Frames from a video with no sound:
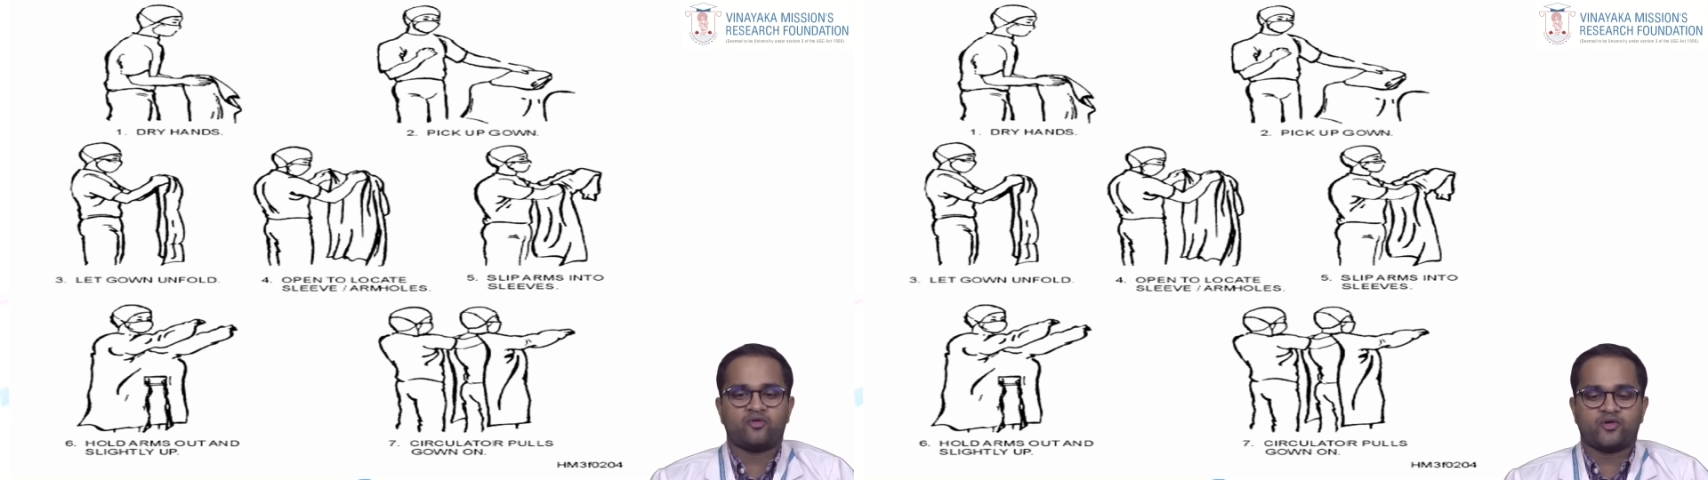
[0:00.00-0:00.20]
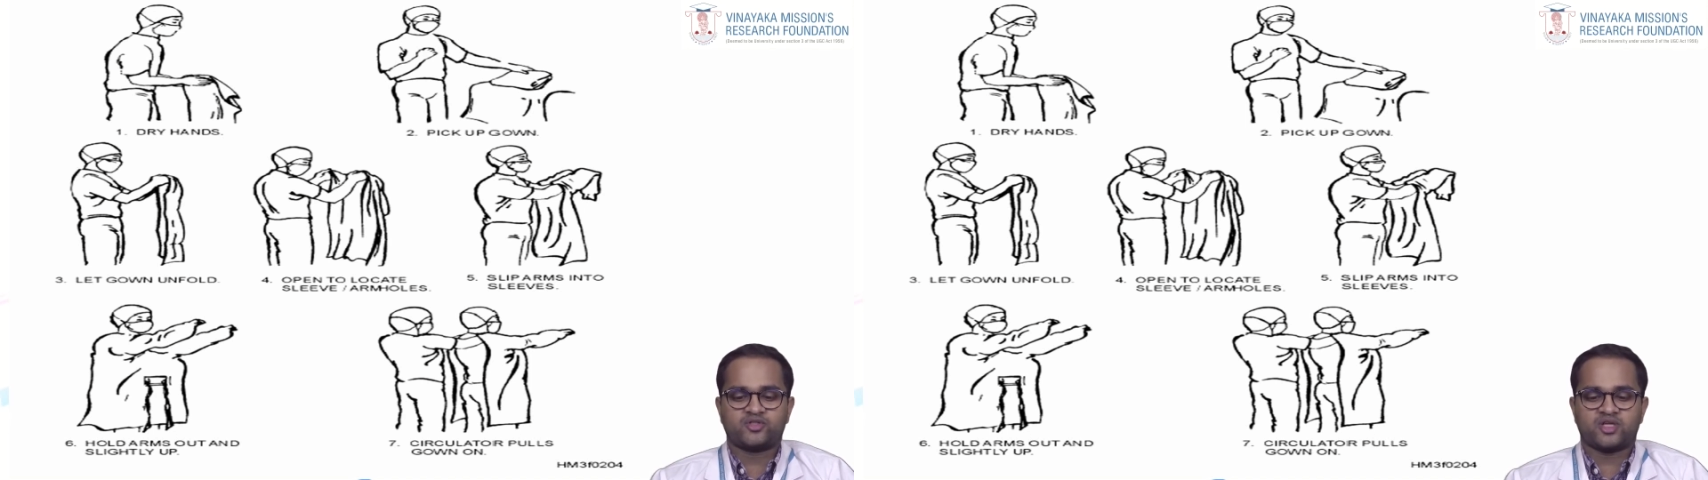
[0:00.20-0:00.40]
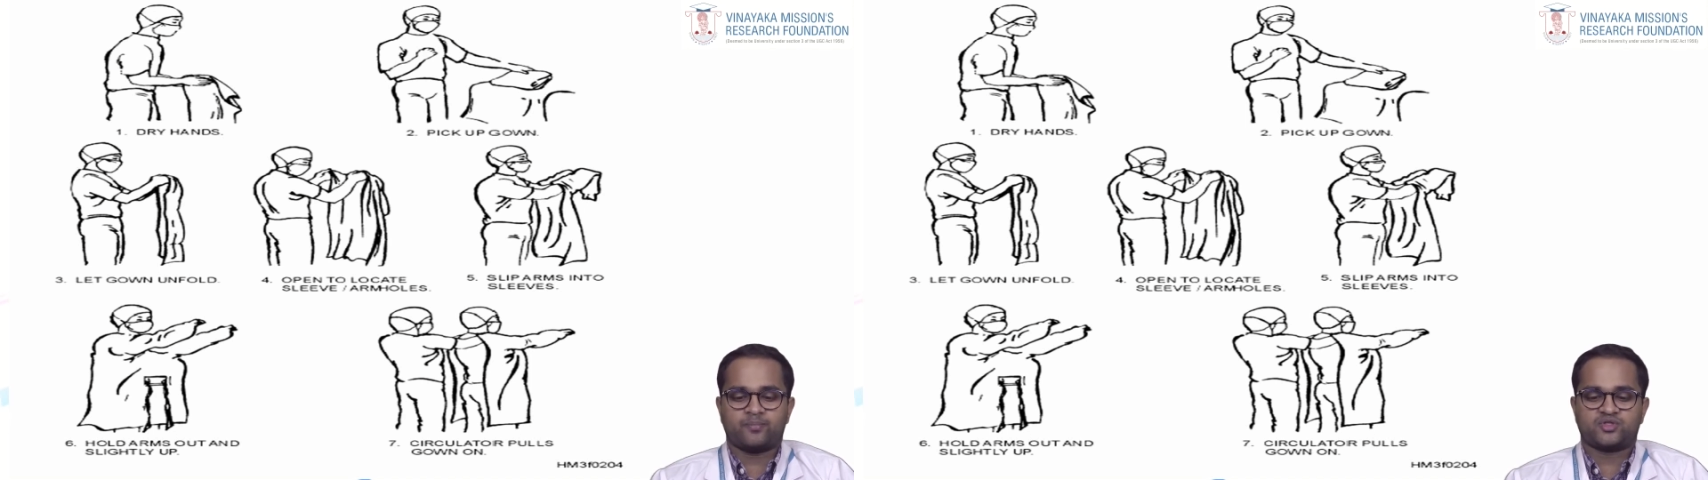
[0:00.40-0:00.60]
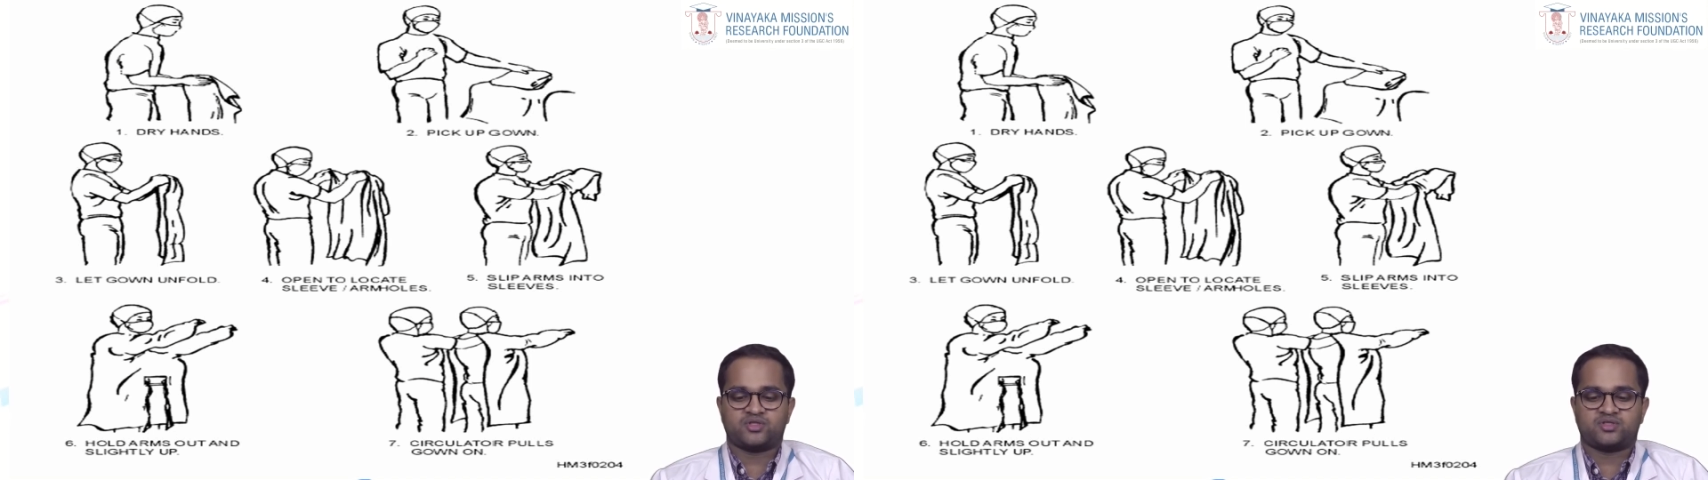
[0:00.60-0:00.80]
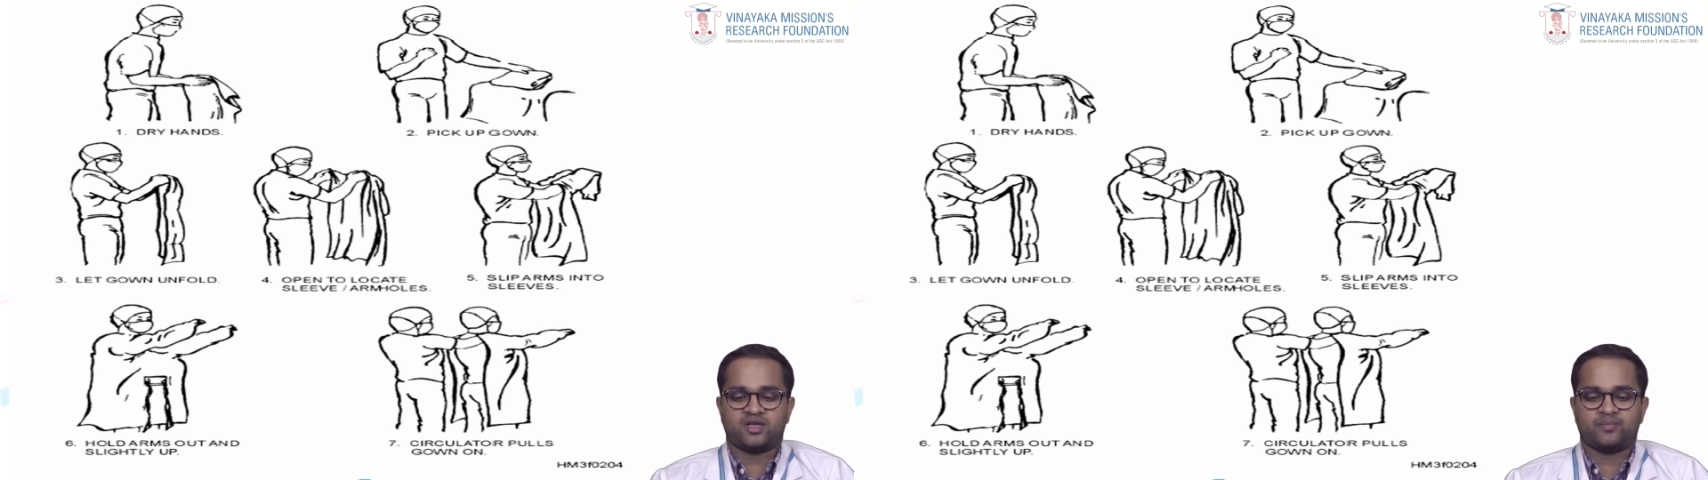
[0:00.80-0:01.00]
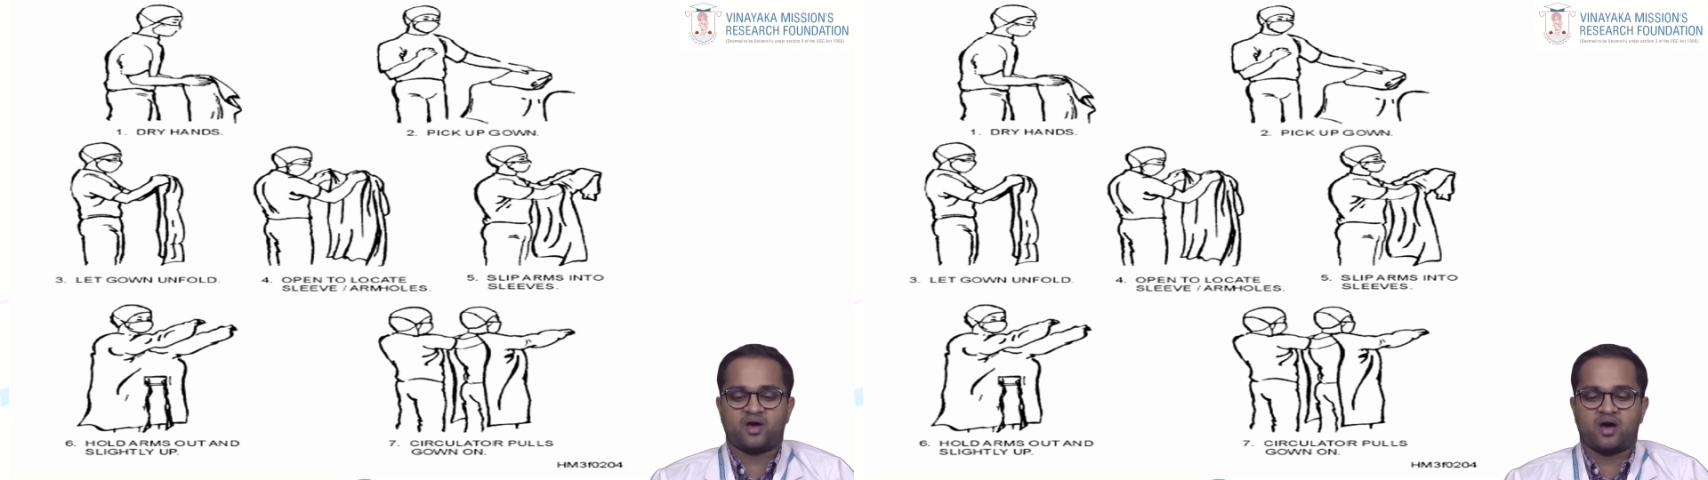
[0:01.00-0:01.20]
Fifth step is to slip